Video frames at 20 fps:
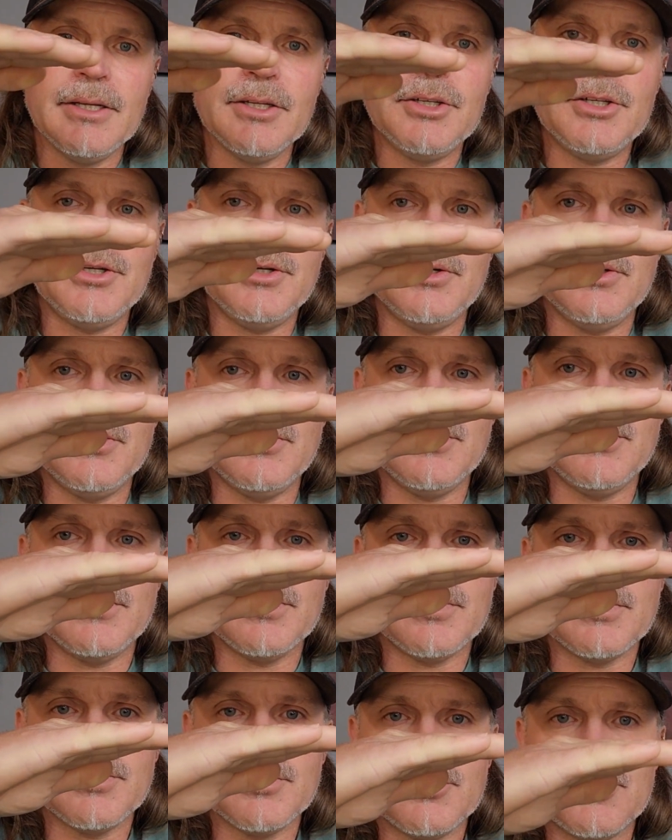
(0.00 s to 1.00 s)

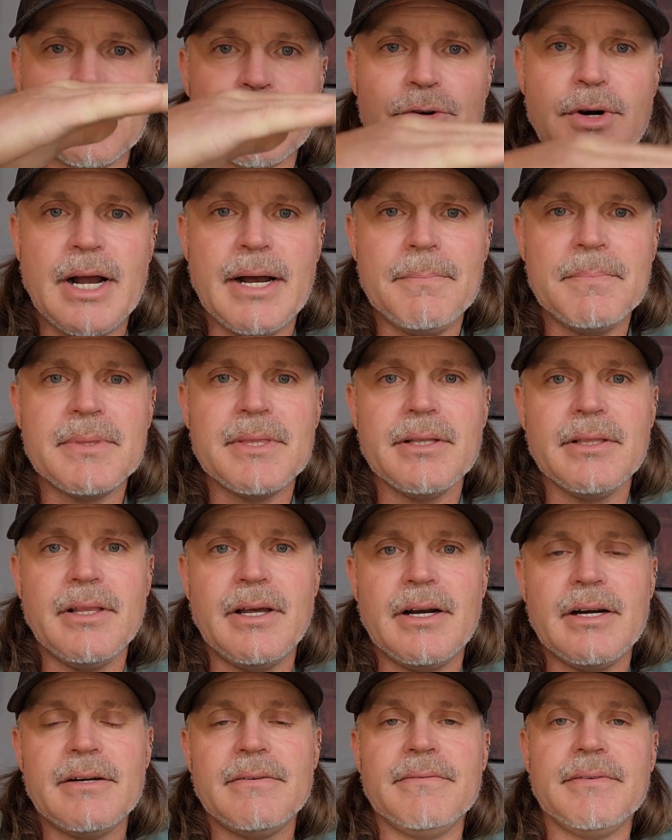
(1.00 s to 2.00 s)
to drop the
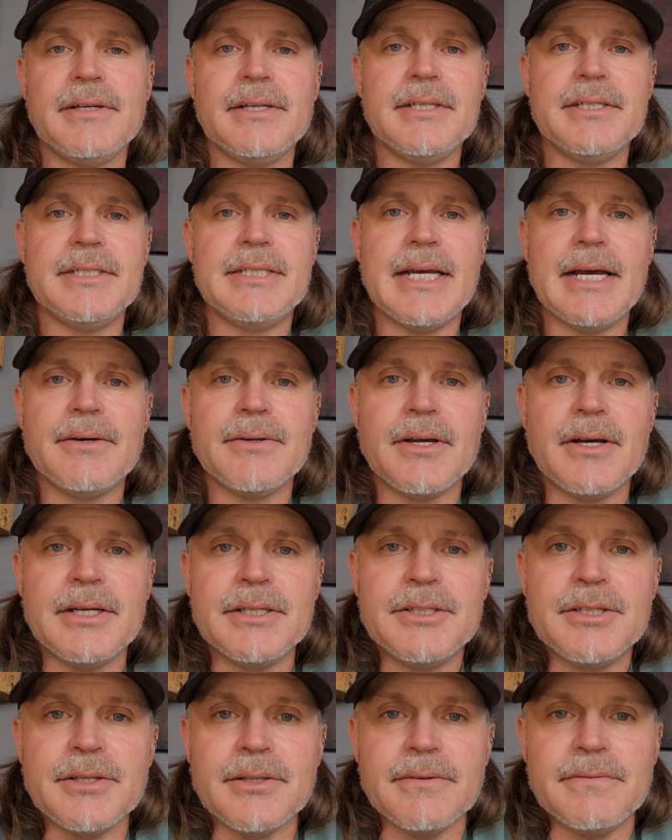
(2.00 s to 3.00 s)
larva down
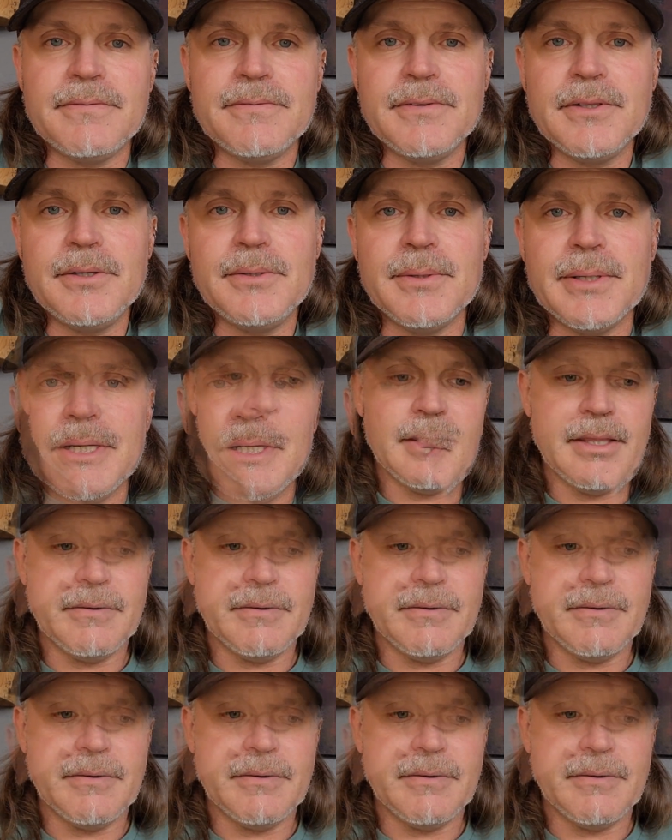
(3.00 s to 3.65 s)
onto the fluid.